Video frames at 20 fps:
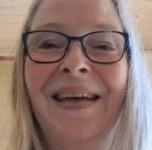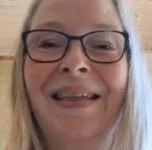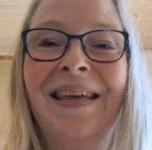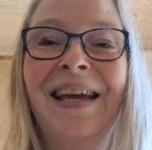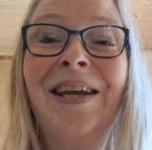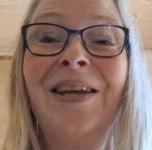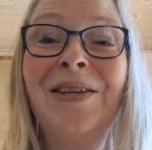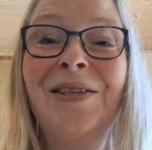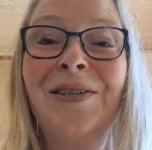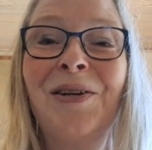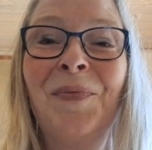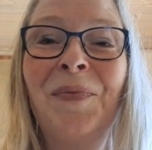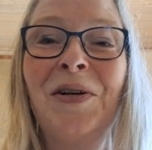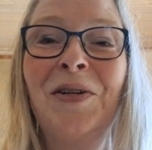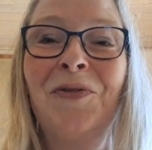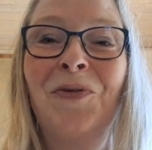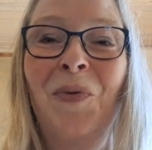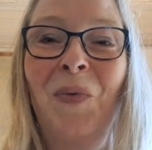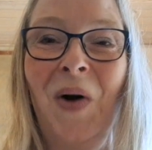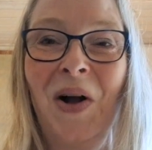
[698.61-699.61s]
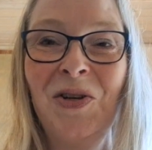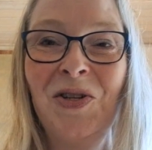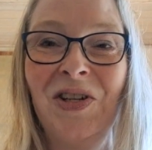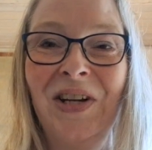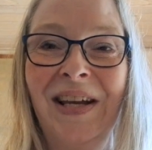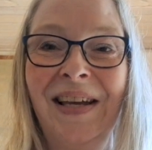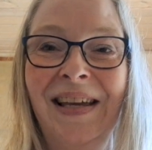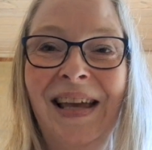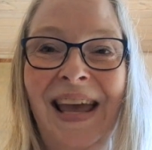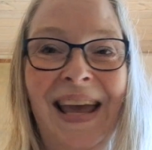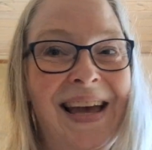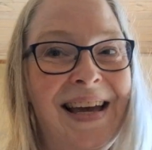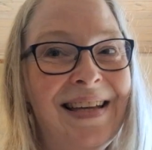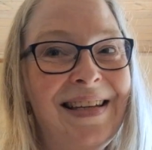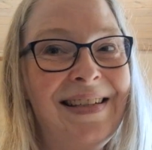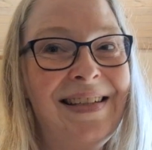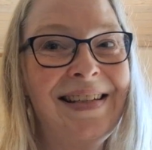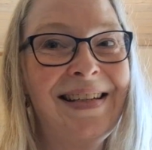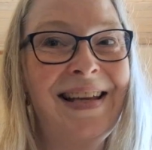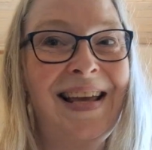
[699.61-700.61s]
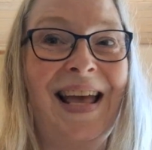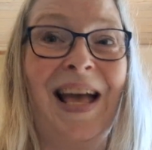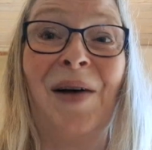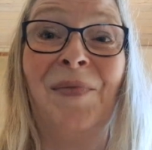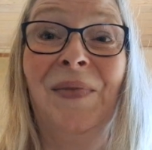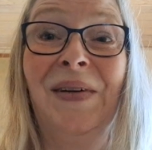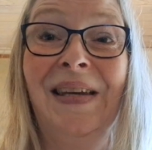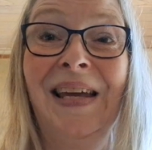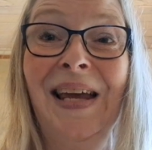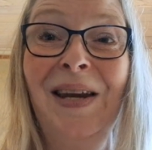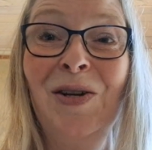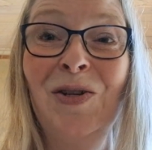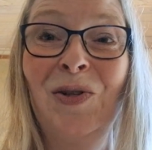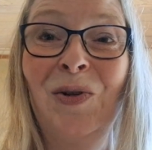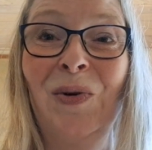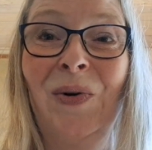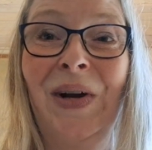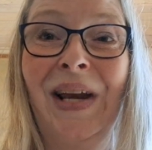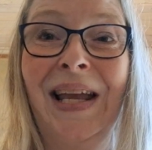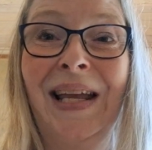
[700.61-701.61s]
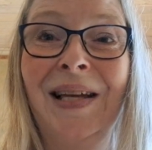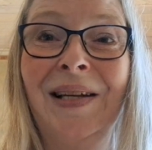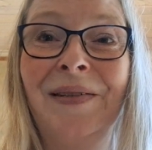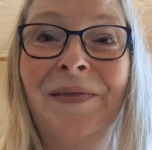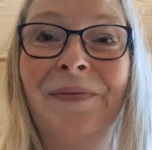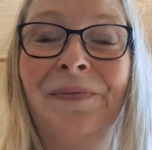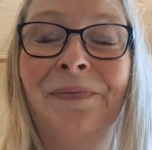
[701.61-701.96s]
Thank you so much for watching, and happy Danish learning!